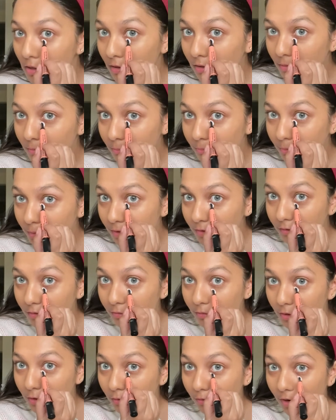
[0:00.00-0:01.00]
blue
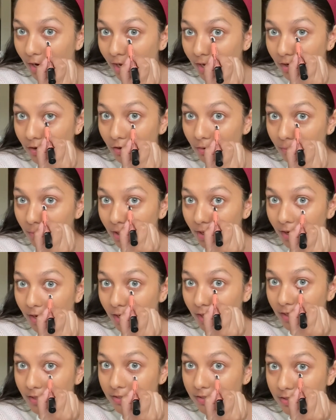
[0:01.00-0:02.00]
and gray under my
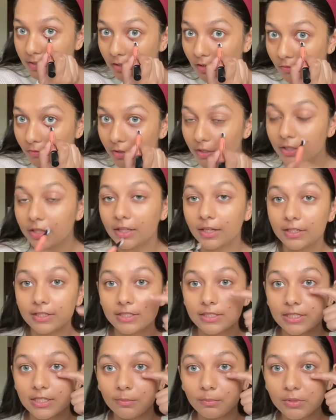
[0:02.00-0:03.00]
eyes, and they're really like
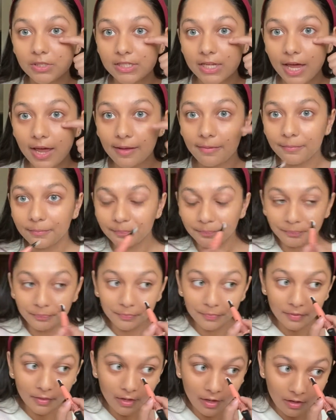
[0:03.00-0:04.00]
deep set.
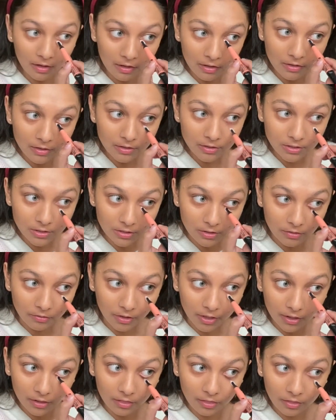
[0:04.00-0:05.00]
So
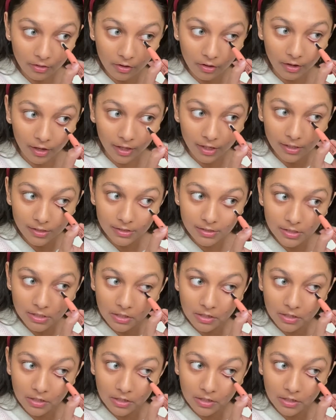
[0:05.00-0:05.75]
I thought